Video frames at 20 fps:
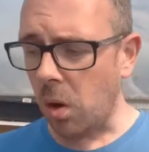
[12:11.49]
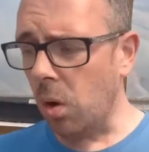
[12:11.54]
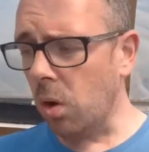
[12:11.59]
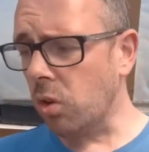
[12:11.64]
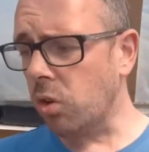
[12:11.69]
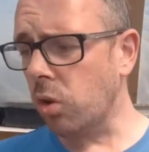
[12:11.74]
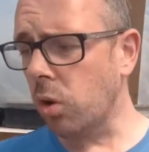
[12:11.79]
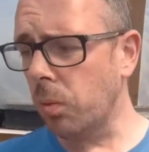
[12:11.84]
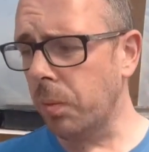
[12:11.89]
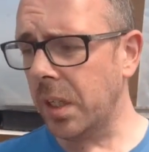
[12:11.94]

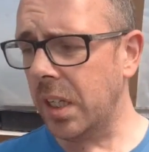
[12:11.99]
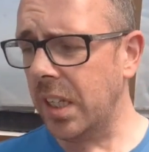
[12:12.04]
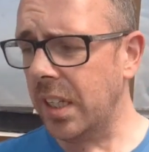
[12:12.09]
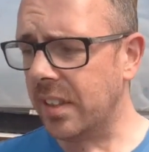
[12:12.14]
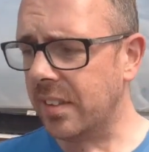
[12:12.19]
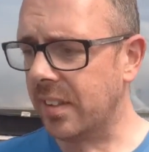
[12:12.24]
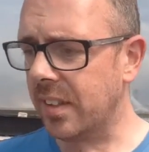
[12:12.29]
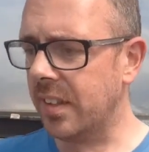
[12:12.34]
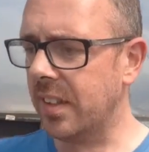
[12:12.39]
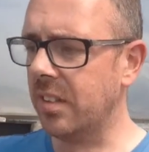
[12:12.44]
Also, we
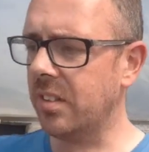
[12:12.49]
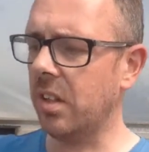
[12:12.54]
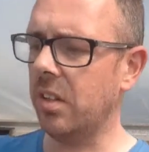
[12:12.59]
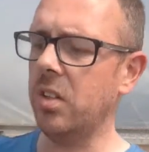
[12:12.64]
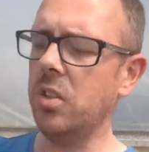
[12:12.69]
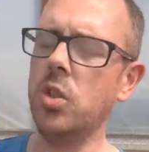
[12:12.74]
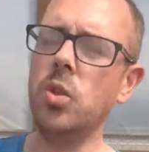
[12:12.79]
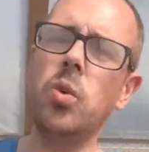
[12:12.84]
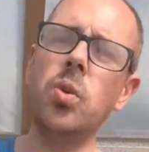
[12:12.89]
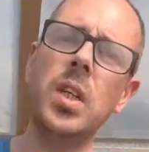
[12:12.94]
leeks. These
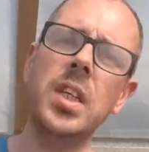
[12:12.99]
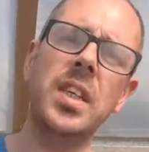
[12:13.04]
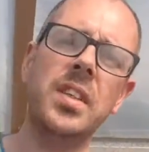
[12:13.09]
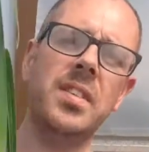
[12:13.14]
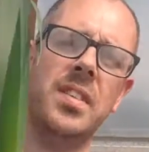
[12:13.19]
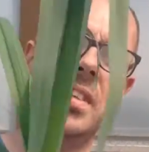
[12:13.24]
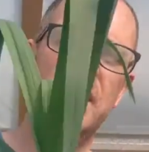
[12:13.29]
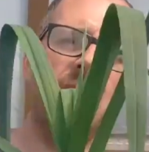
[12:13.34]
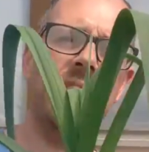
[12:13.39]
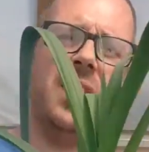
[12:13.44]
are the toe
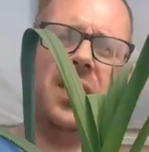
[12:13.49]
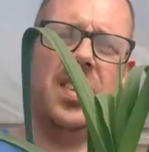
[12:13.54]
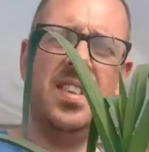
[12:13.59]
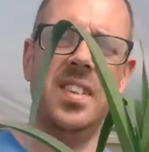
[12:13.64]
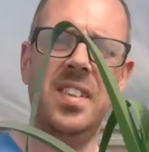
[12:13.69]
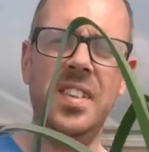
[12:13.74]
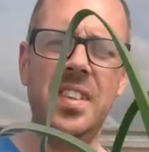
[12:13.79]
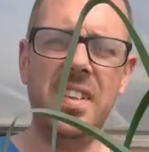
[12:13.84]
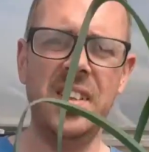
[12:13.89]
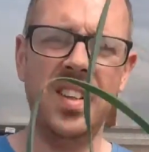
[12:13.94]
leeks.
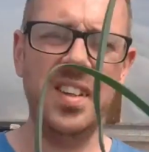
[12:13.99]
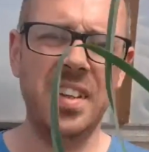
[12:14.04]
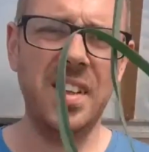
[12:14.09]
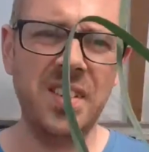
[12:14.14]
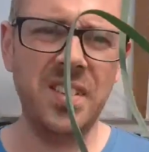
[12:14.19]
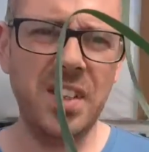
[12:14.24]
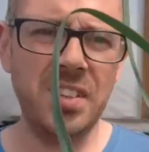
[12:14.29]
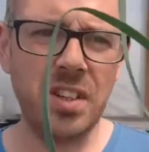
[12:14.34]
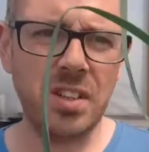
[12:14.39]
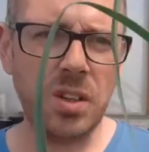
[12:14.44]

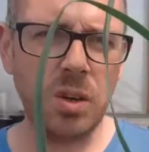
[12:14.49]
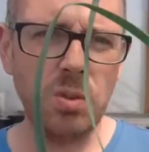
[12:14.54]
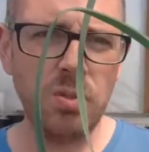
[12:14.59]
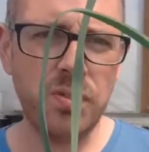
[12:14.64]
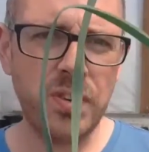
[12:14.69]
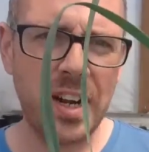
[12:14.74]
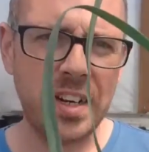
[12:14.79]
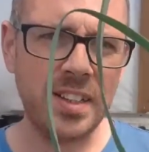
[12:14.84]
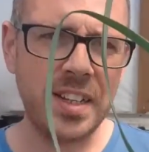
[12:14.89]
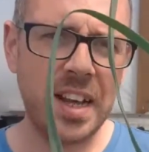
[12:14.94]
These are
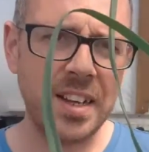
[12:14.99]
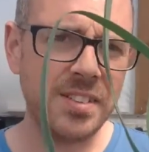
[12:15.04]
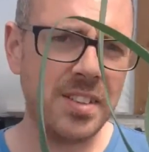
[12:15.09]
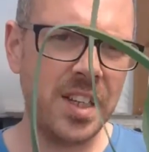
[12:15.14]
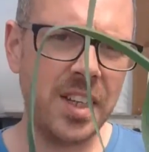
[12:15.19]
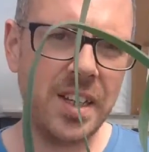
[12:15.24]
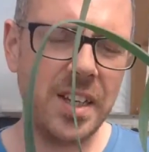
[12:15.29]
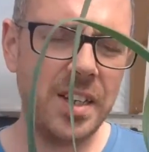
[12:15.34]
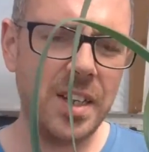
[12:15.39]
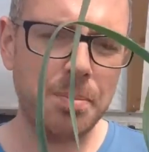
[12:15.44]
doing
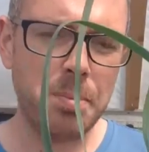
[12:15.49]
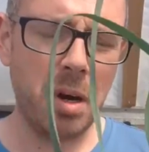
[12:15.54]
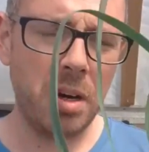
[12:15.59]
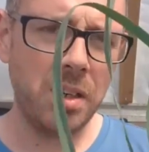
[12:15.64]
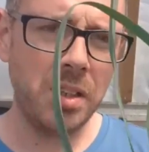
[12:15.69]
fantastic in the